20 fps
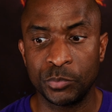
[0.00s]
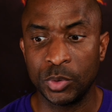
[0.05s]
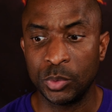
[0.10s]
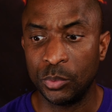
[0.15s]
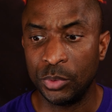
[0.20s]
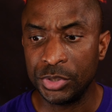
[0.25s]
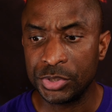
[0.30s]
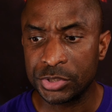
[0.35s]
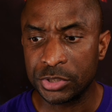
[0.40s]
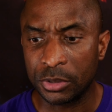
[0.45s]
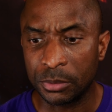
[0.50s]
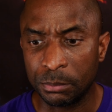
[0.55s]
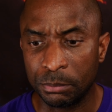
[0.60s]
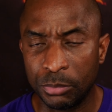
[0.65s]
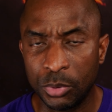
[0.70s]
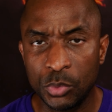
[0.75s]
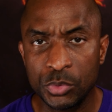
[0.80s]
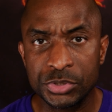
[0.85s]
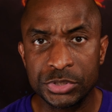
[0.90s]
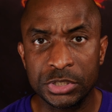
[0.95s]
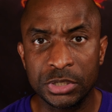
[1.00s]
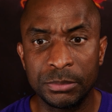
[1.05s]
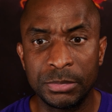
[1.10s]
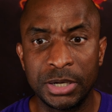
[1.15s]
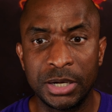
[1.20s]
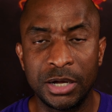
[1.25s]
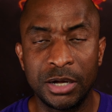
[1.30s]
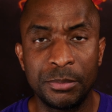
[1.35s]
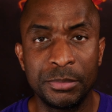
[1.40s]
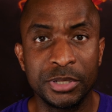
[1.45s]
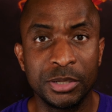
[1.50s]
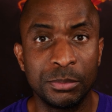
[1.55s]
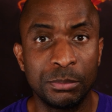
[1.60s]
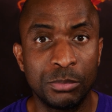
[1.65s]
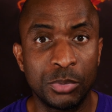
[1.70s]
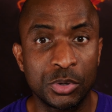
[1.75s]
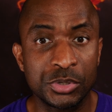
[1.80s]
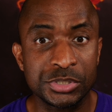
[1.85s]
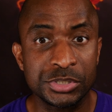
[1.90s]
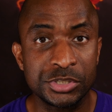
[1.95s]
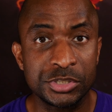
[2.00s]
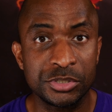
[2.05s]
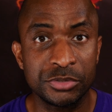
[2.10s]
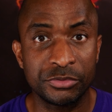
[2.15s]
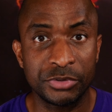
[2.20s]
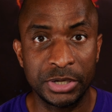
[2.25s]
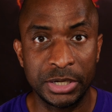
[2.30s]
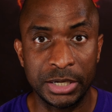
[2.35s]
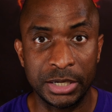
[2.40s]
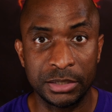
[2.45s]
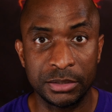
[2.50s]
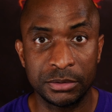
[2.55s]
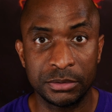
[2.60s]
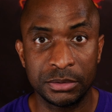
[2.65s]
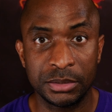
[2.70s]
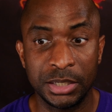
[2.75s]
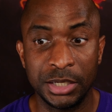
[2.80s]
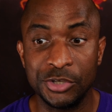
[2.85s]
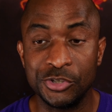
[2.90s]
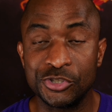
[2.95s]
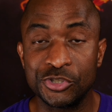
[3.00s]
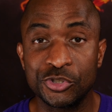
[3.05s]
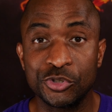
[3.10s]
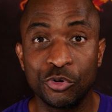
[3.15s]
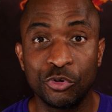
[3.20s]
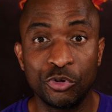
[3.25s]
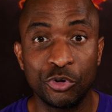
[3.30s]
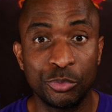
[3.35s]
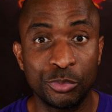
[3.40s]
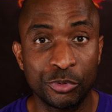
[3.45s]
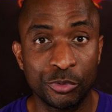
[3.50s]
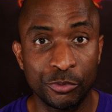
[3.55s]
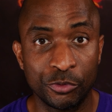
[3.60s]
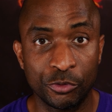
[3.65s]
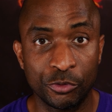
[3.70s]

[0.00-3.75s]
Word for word: when you start boasting about how many abortions you've had and you show no